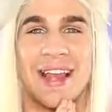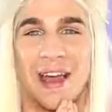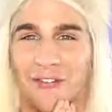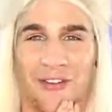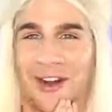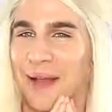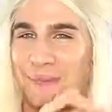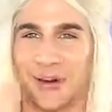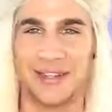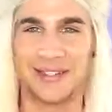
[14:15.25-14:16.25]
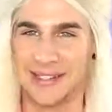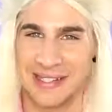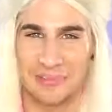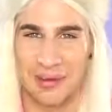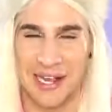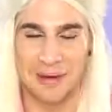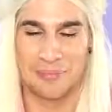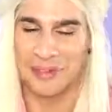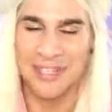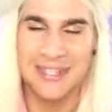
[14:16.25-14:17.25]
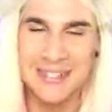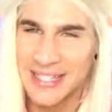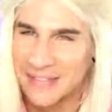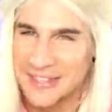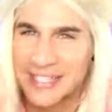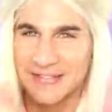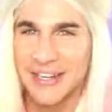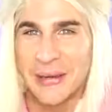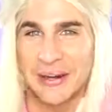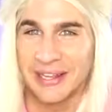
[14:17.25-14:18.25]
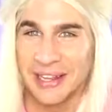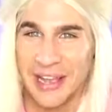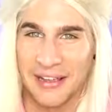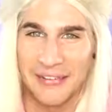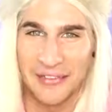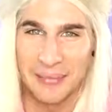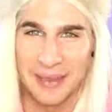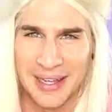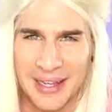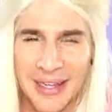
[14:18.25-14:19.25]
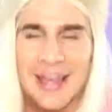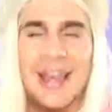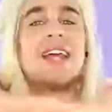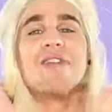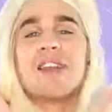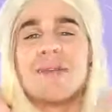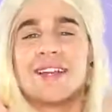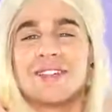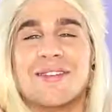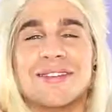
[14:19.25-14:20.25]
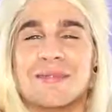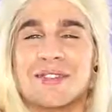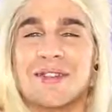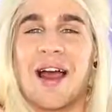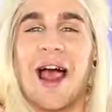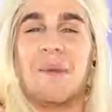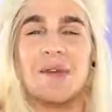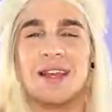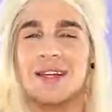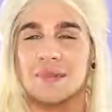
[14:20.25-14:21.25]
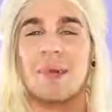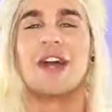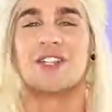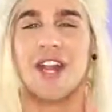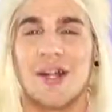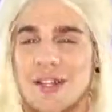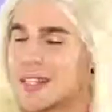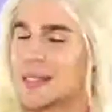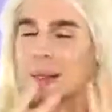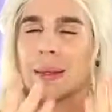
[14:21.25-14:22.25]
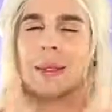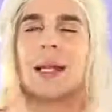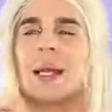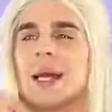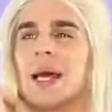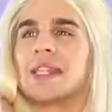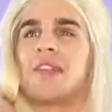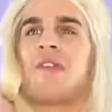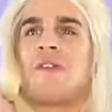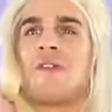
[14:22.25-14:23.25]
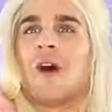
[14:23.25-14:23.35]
the effort I put into this braid, please give this video a like for me. Definitely make sure you subscribe because my channel is lit as f***